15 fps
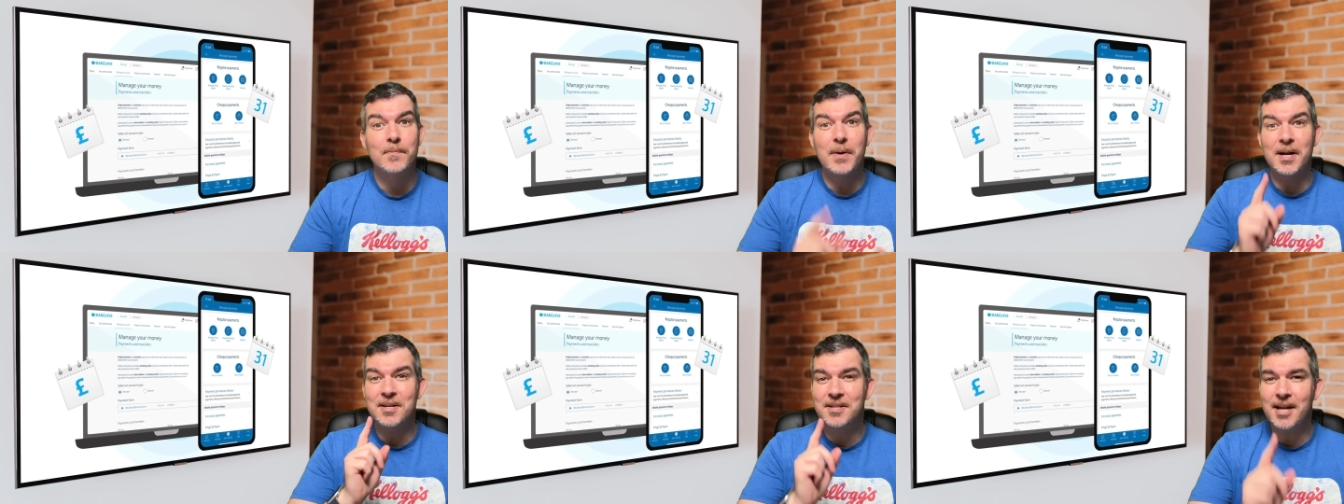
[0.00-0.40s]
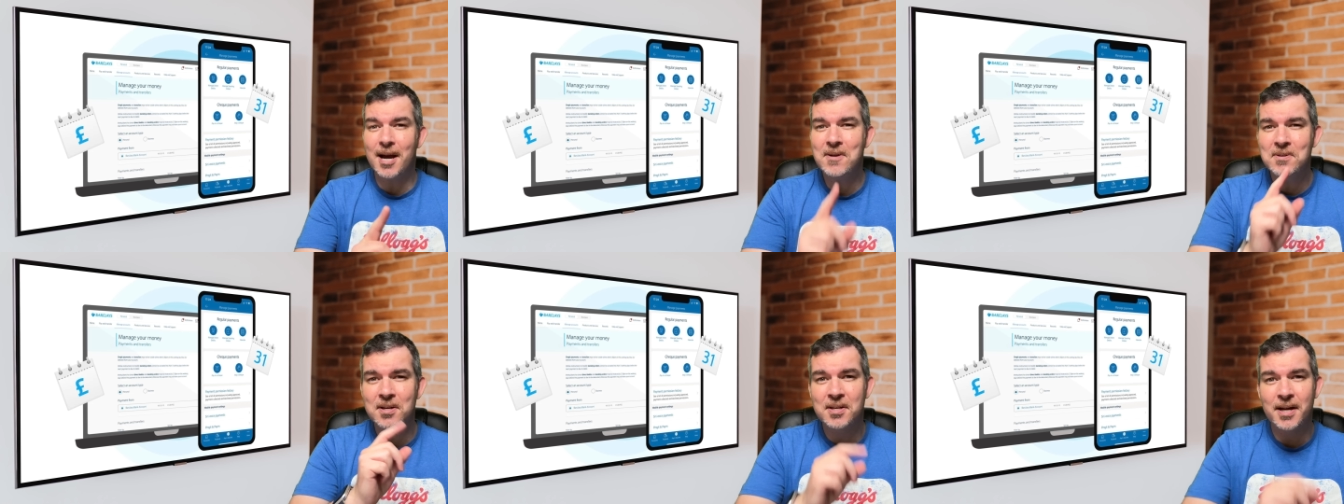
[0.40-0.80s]
But
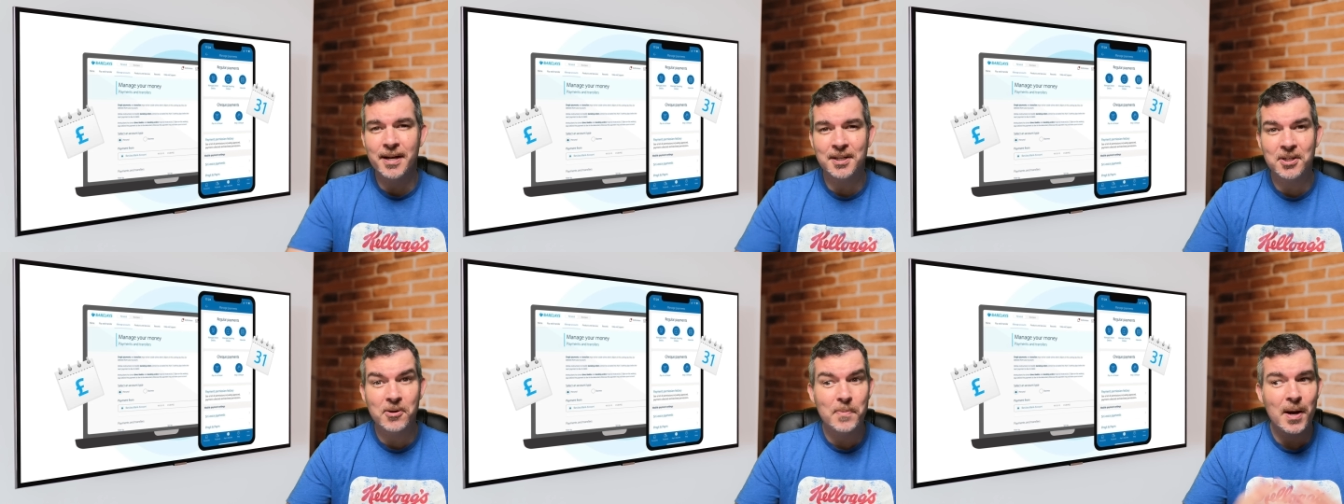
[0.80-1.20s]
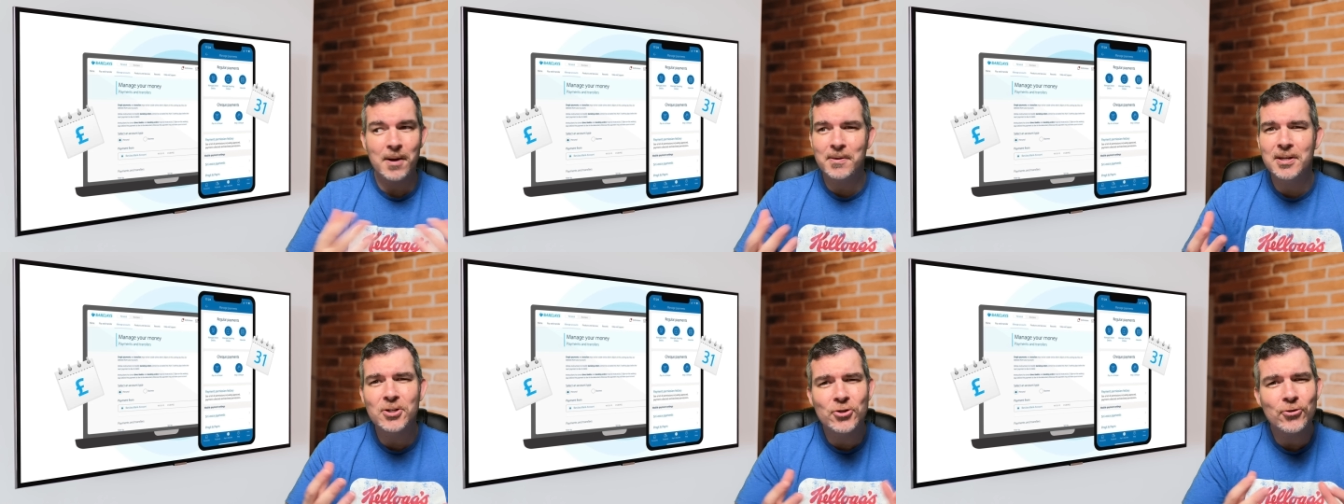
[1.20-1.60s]
Down Detector,
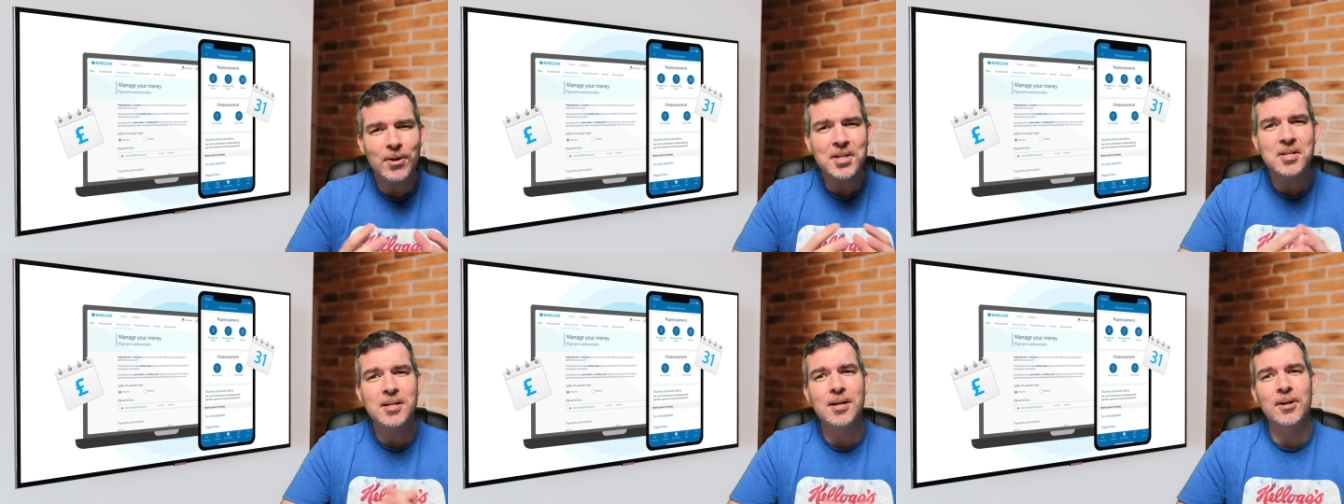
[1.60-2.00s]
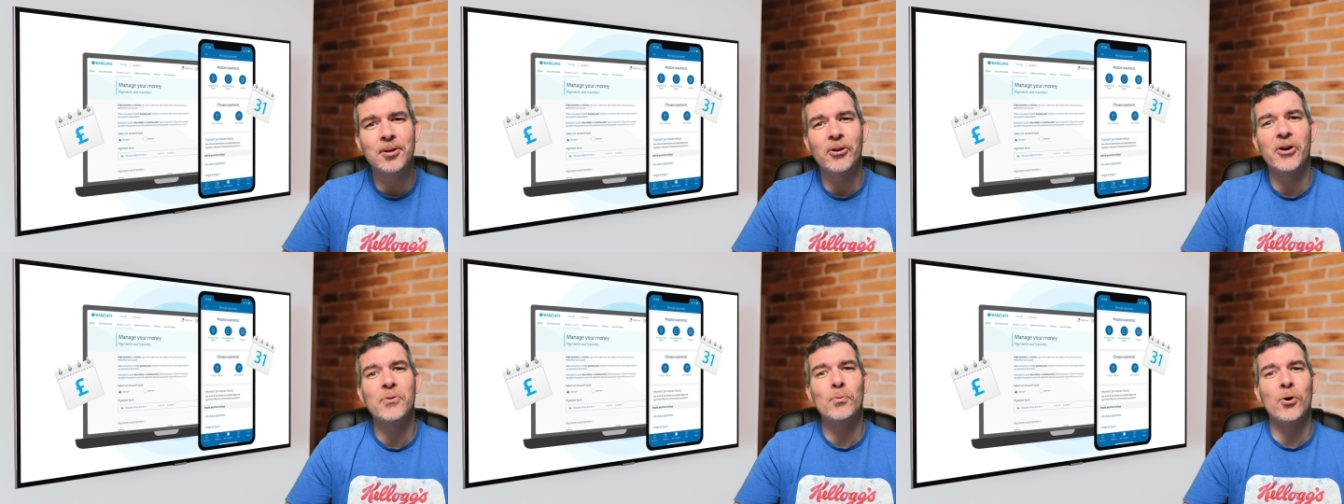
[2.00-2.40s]
apparently a trusty
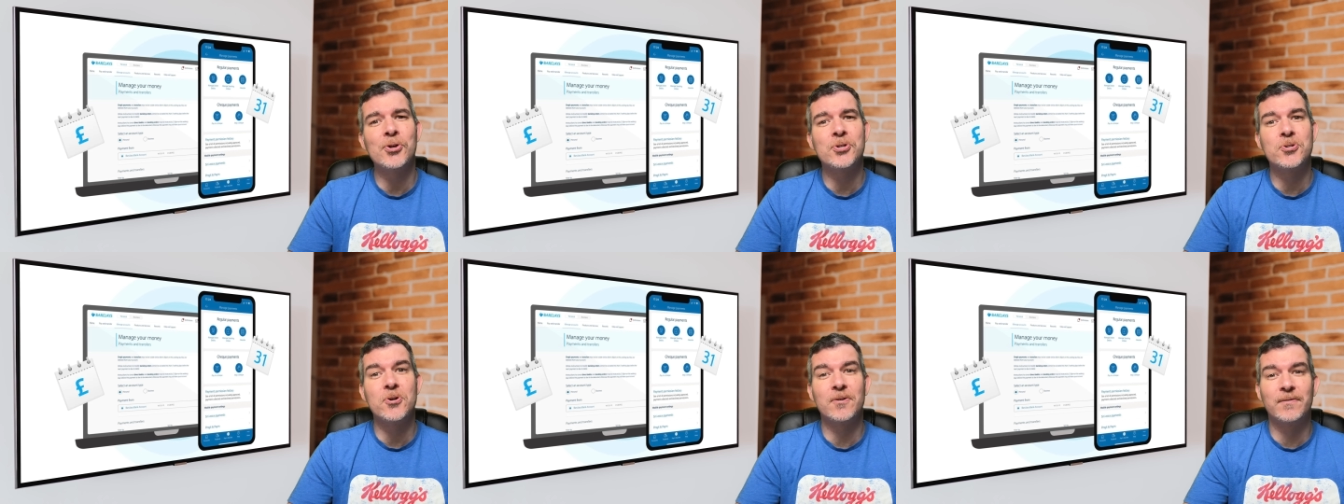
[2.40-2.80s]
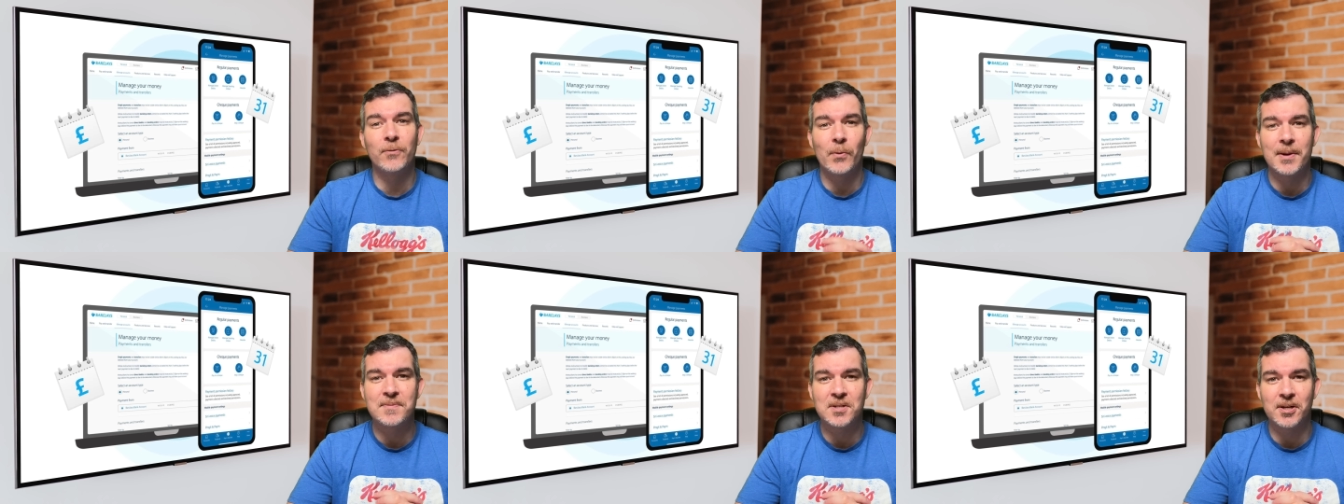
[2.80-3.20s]
online watchdog for
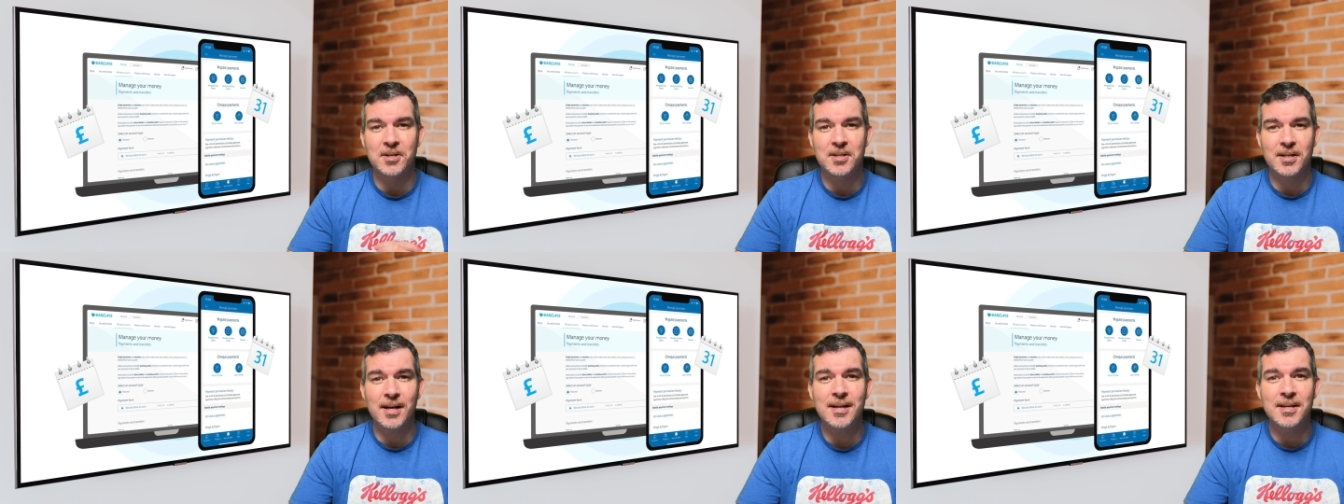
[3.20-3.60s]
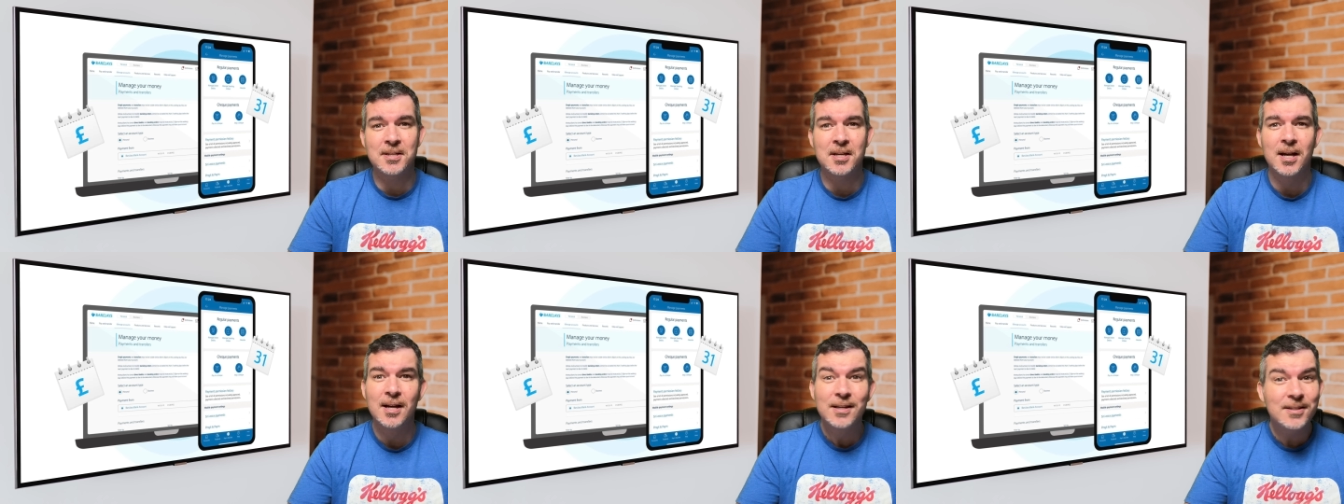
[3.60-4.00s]
website
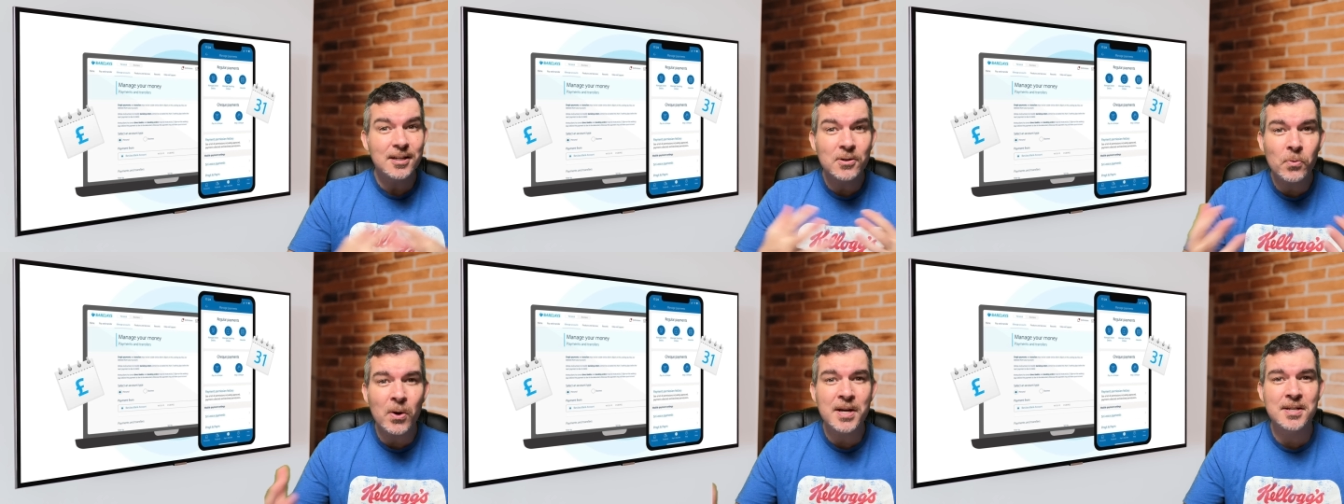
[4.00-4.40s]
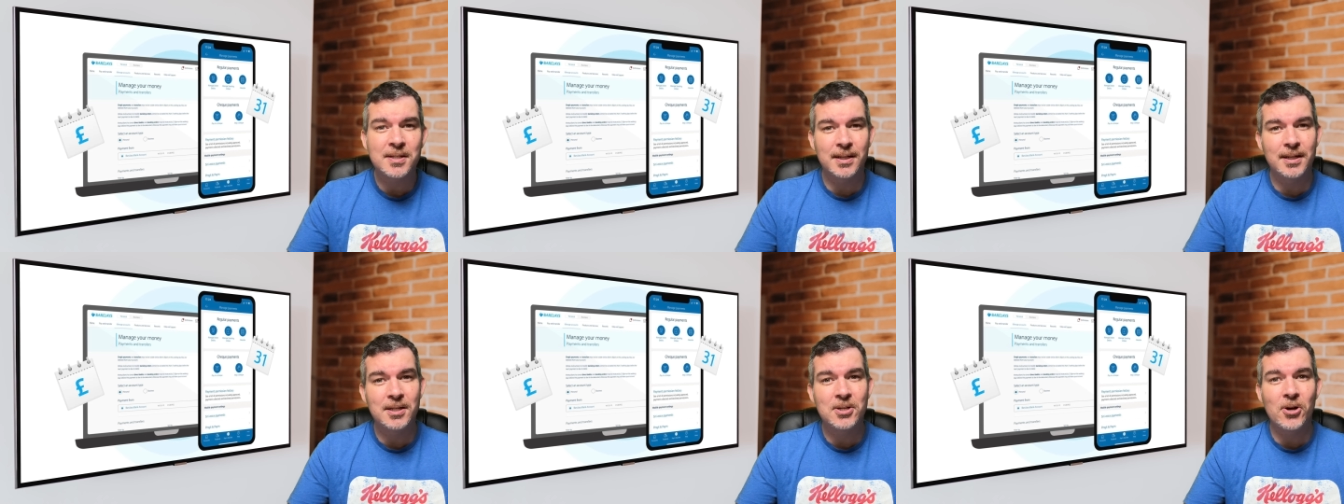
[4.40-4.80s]
status, didn't waste
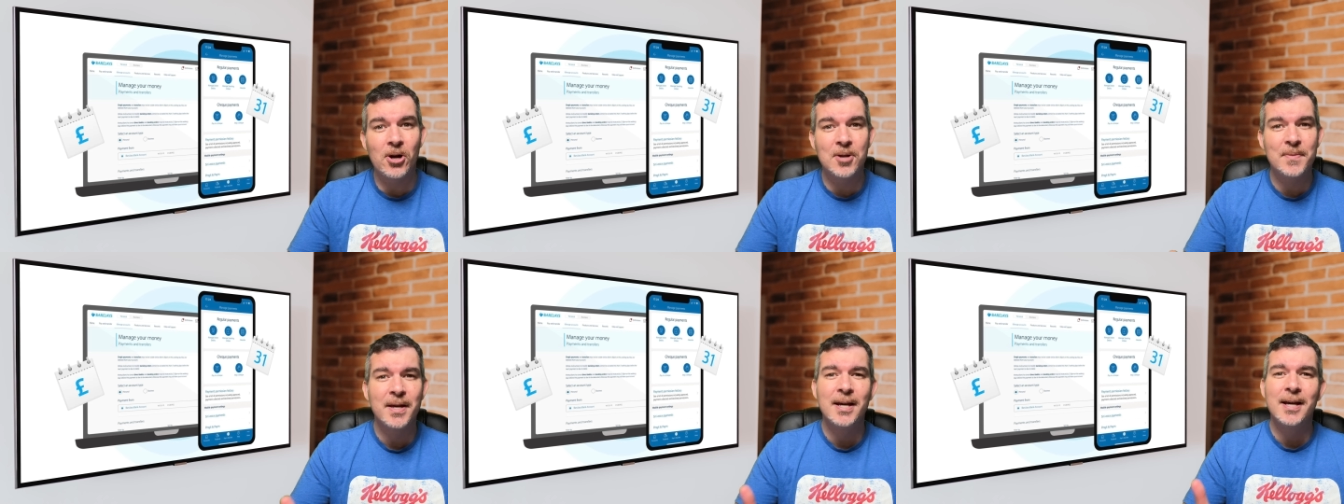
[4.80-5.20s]
any time.